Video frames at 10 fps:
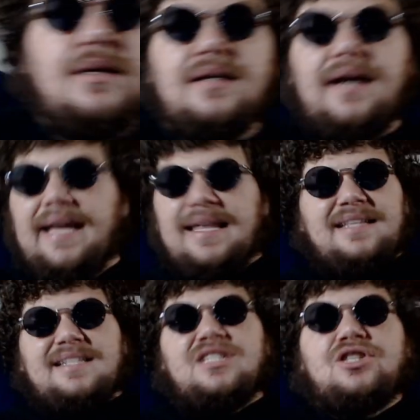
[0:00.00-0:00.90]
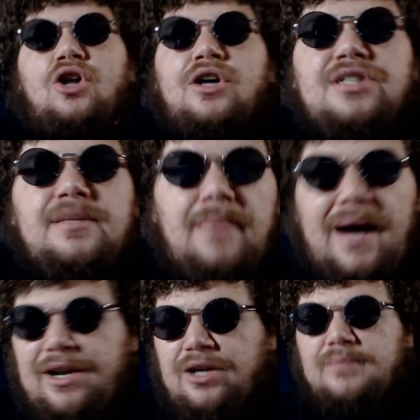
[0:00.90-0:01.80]
Again, this is largely
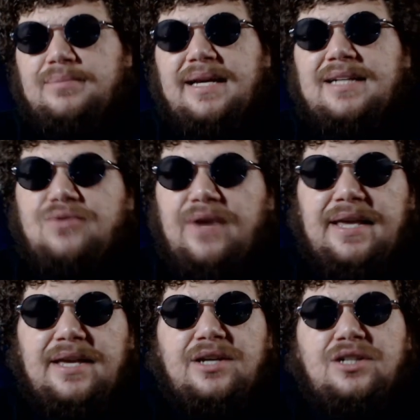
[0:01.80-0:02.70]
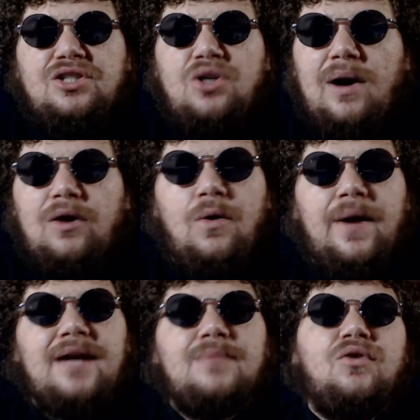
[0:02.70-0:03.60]
minor complaints right here, so I'll go
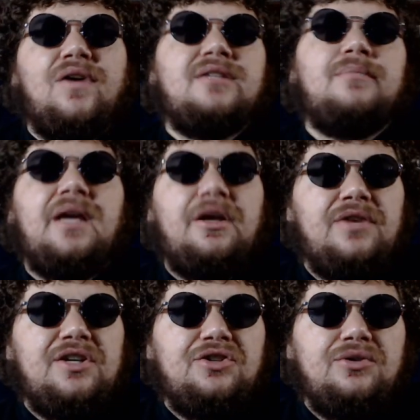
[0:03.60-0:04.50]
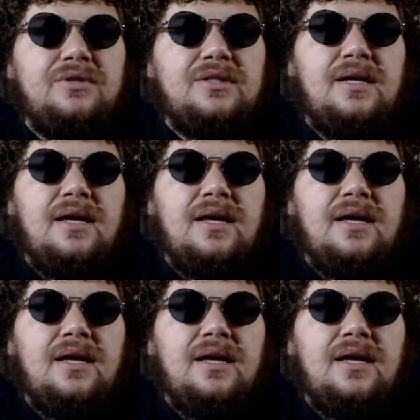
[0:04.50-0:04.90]
ahead and move on to bigger issues.